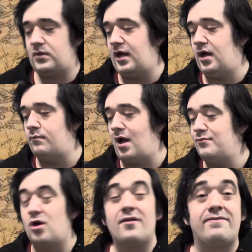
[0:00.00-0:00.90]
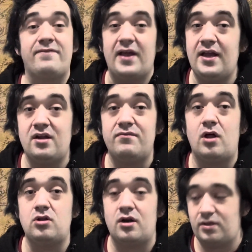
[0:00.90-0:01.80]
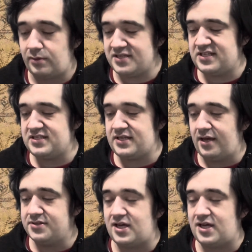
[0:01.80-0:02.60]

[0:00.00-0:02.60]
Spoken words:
I'm not a fan of a lot of the plastic scouts.